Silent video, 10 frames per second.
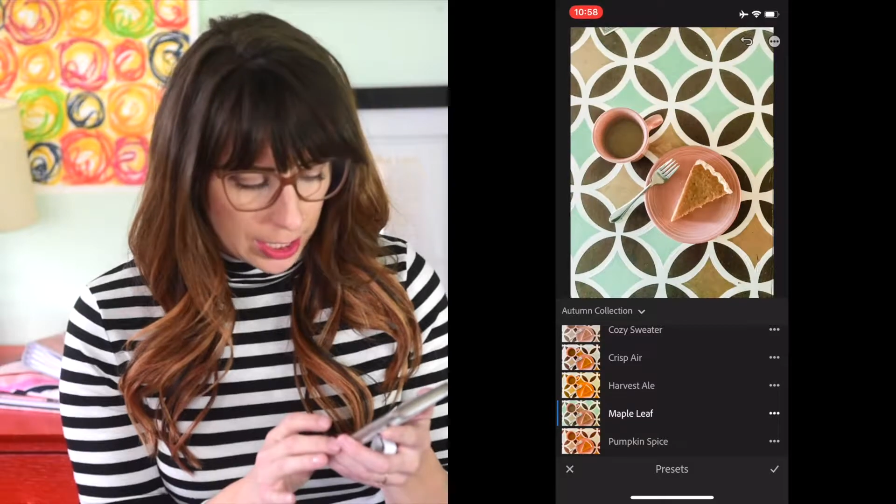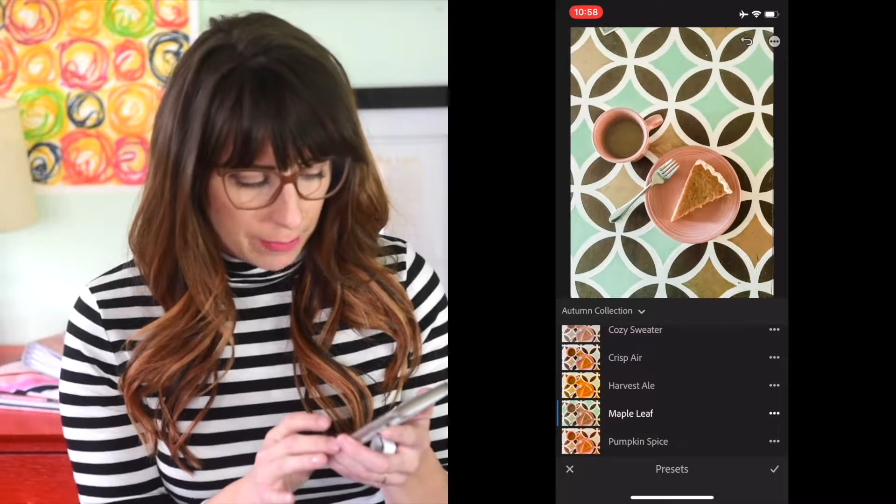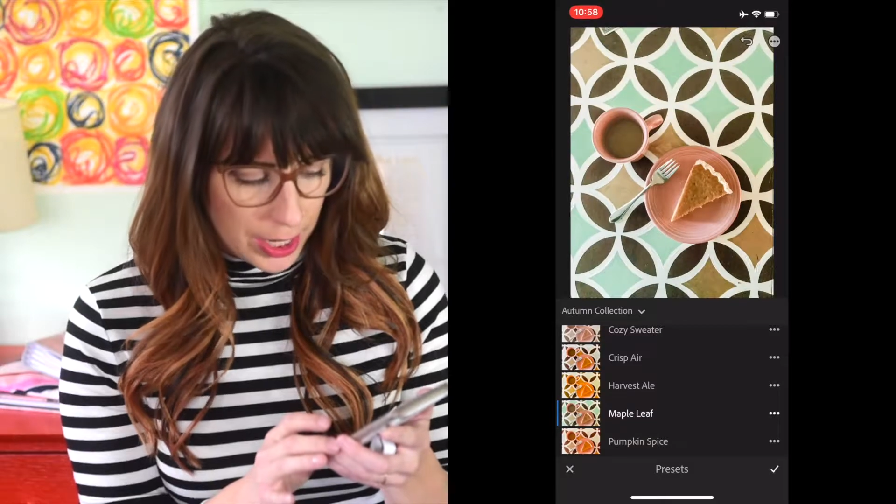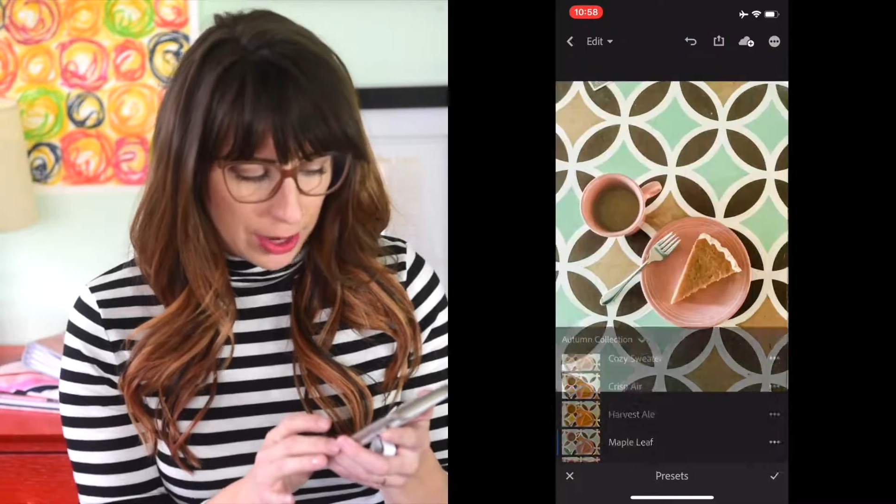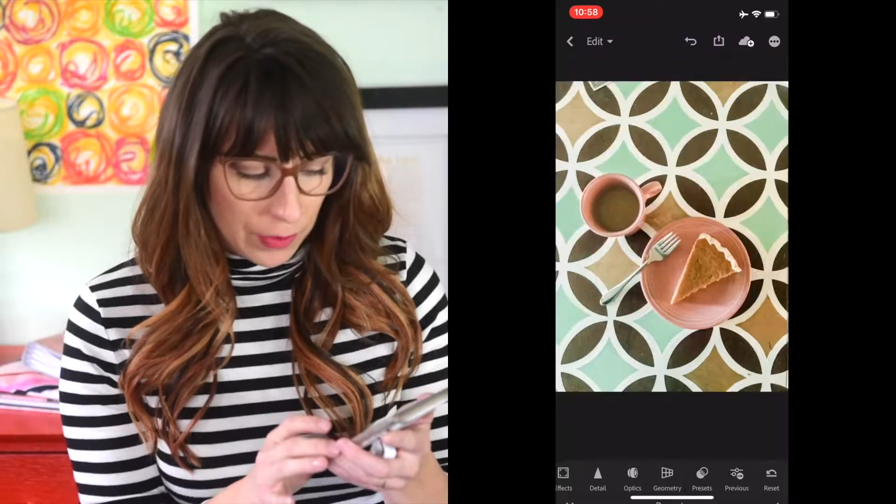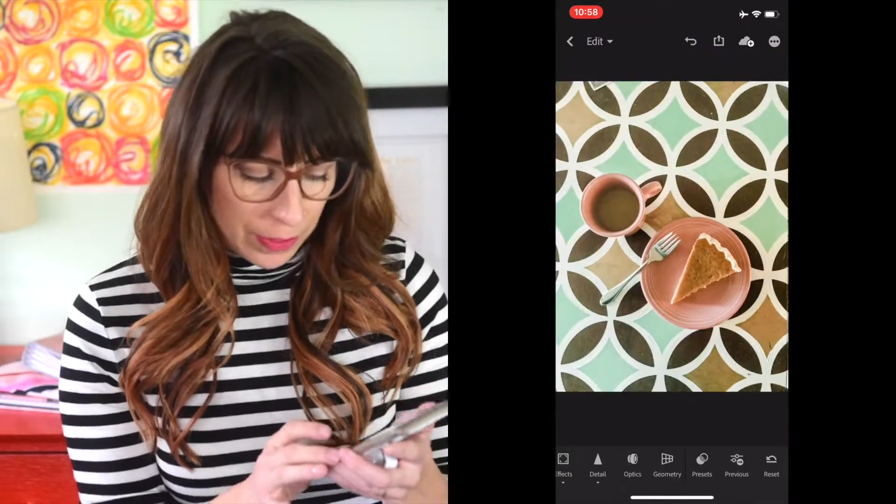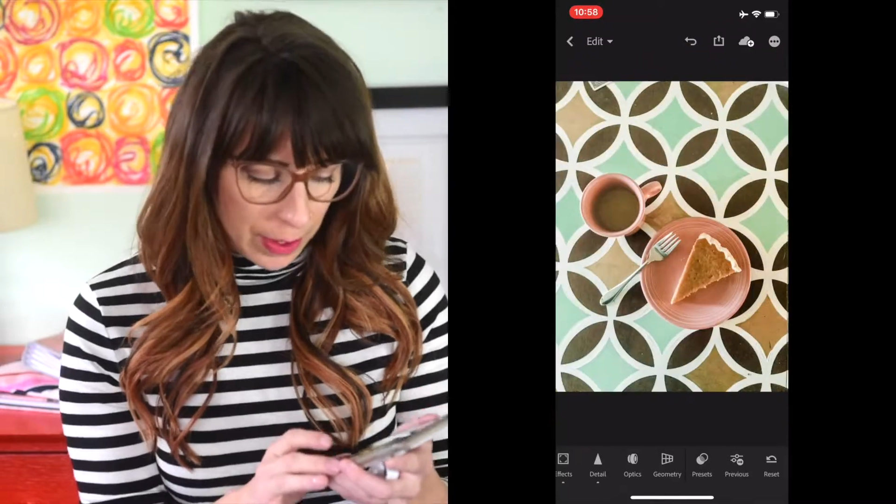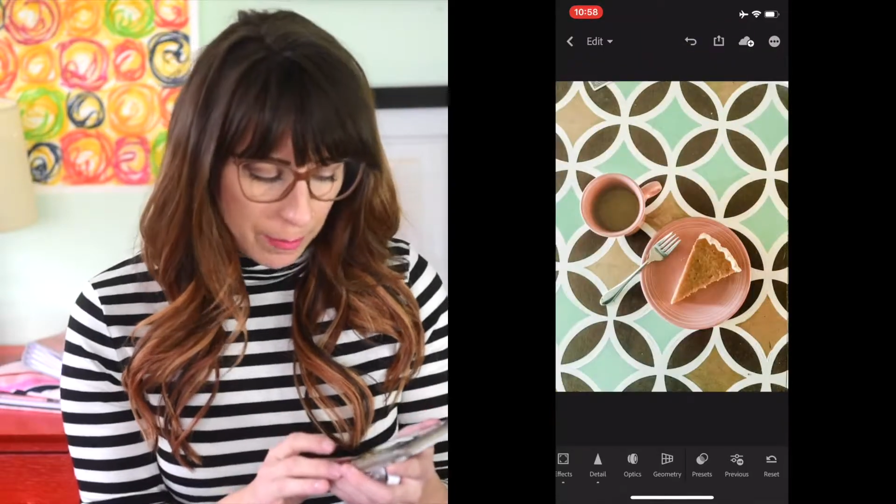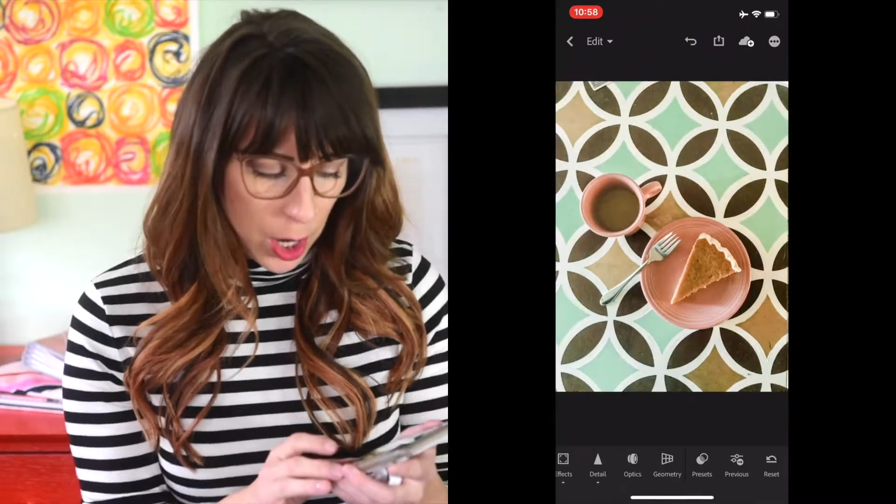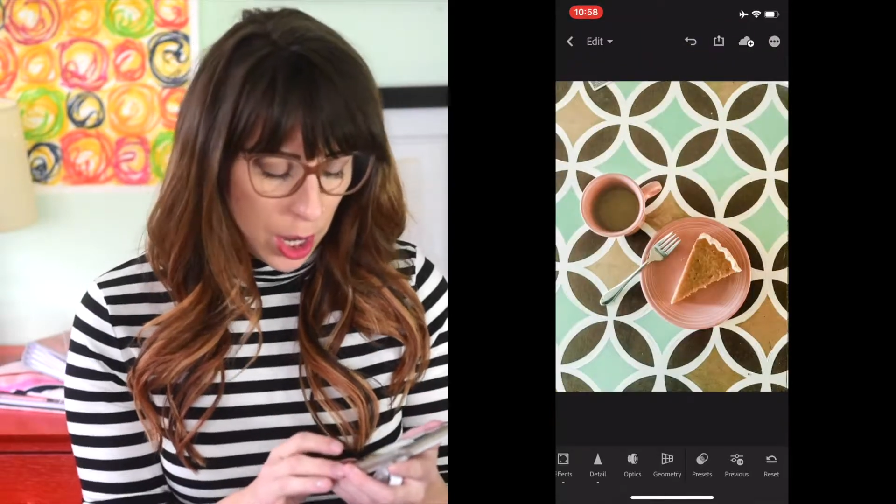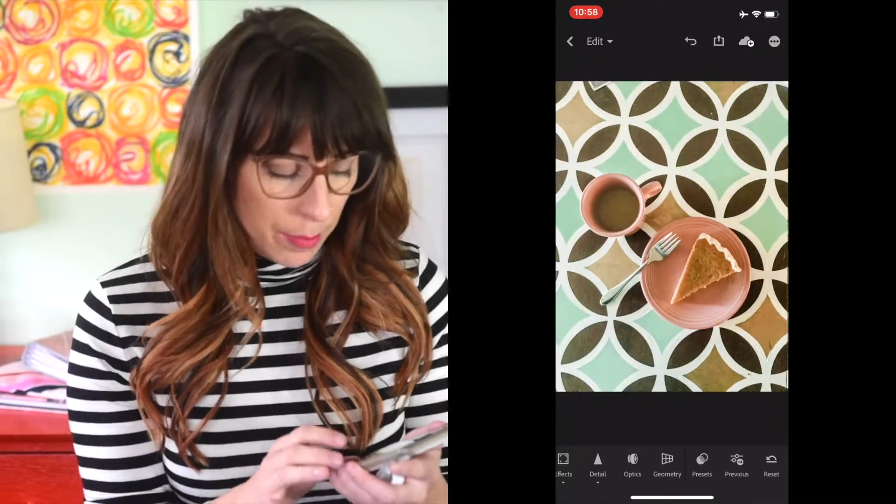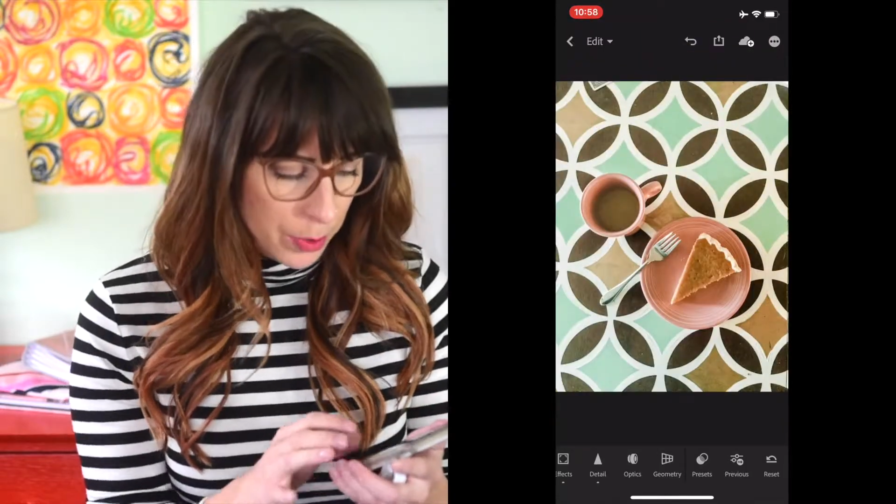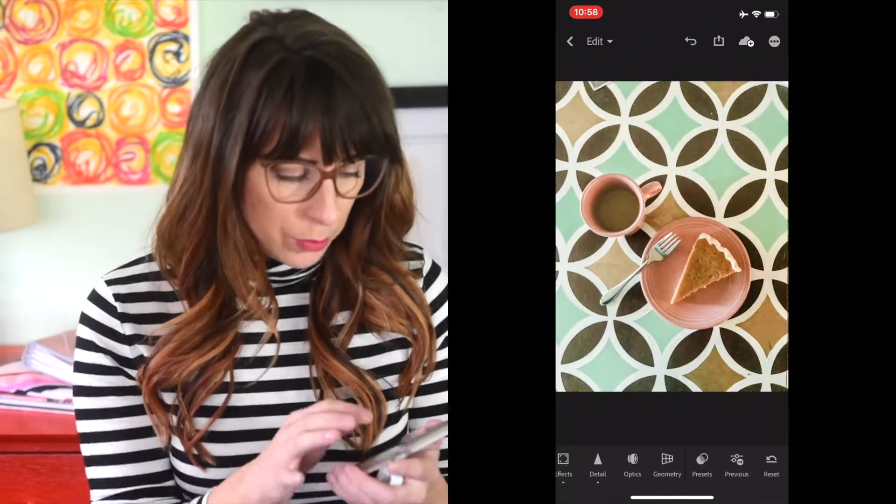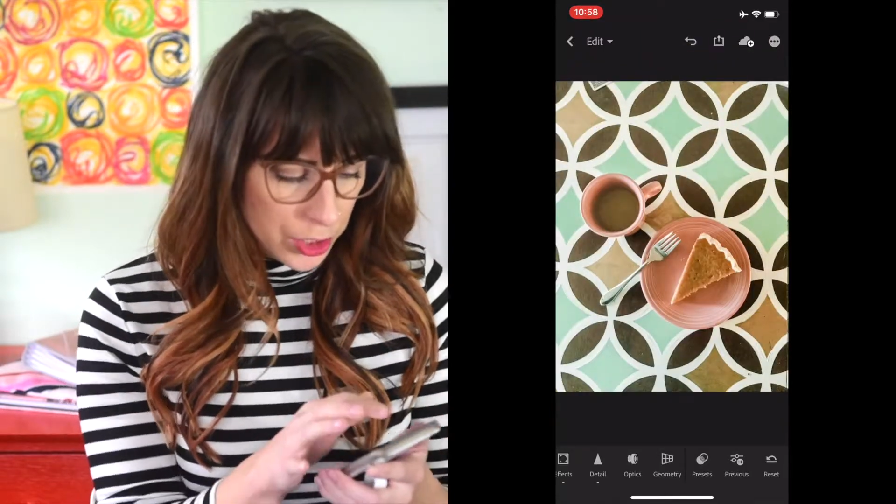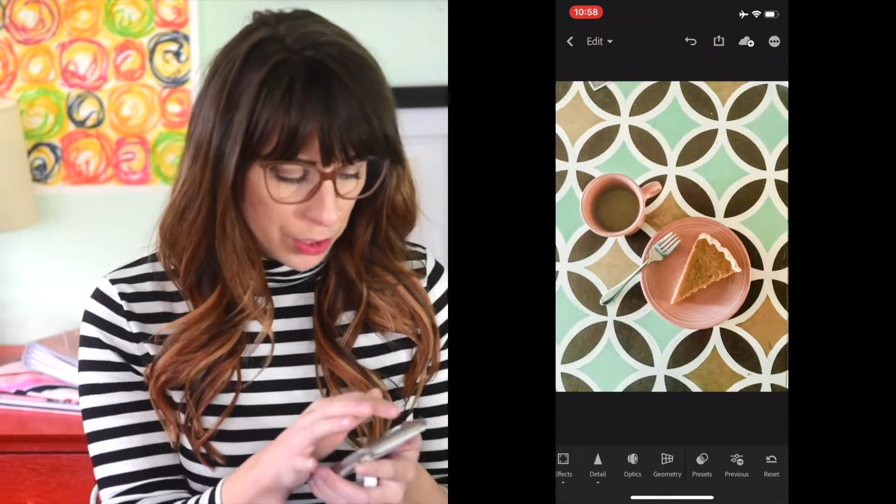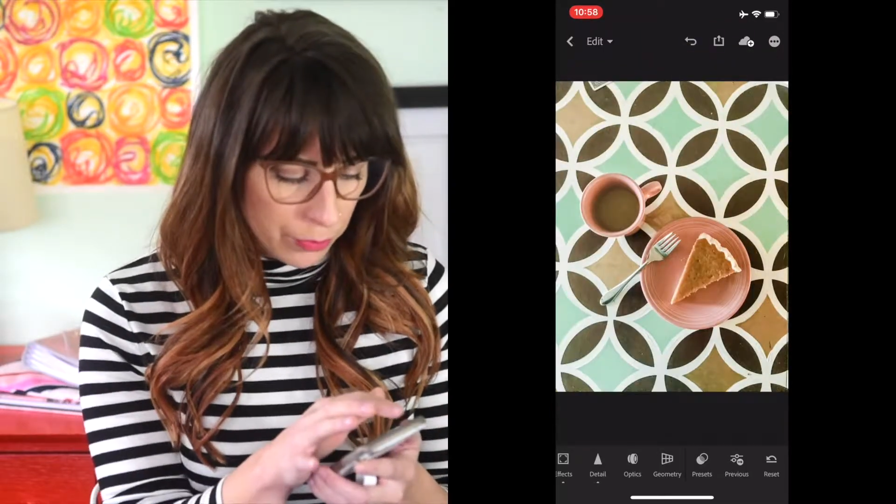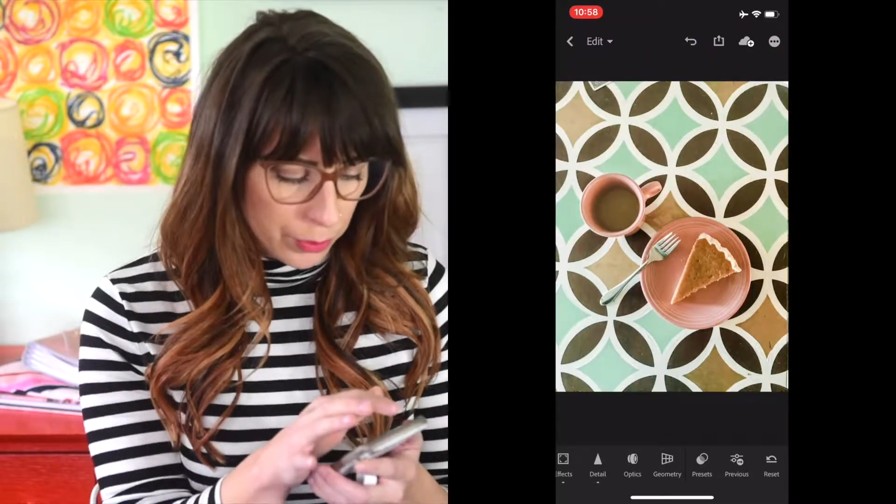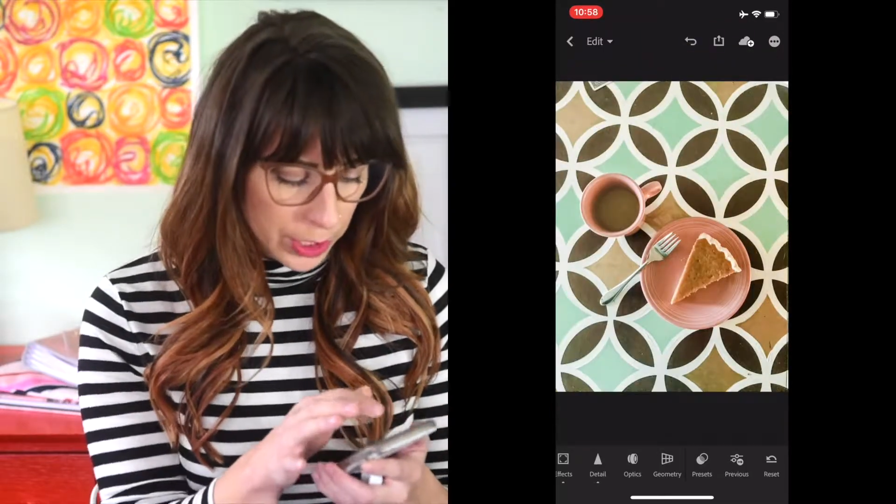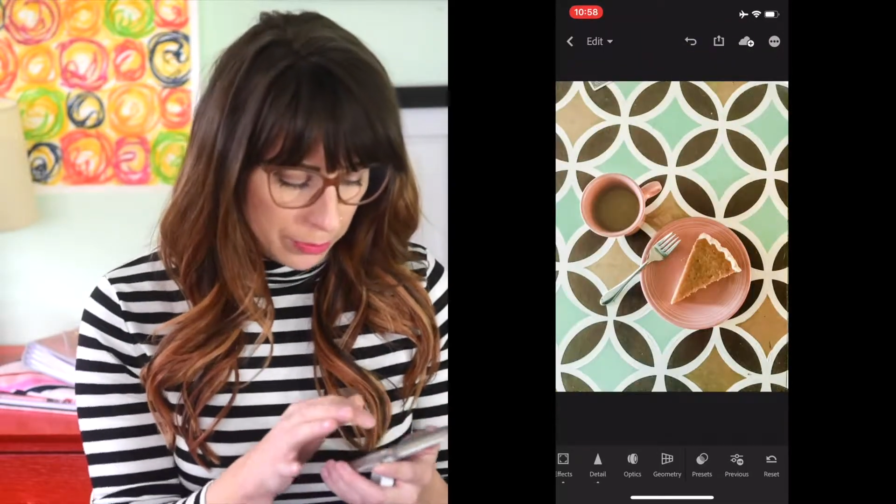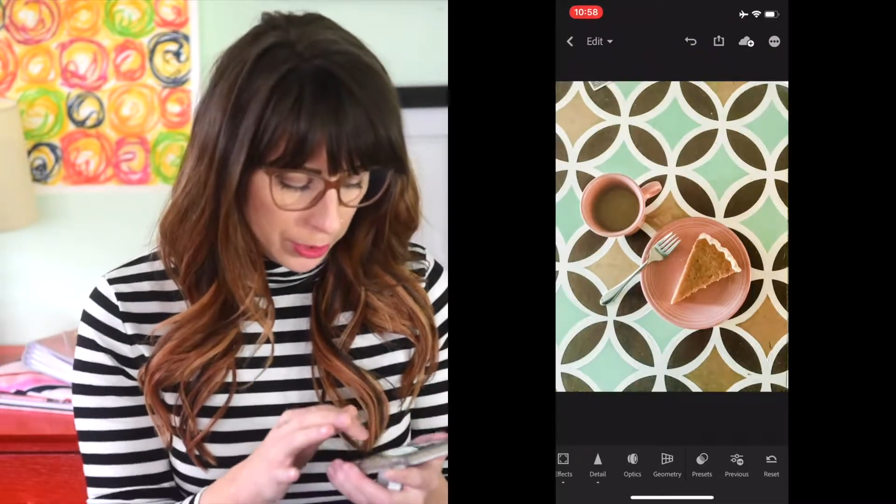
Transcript: kind of make everything pop, which I really,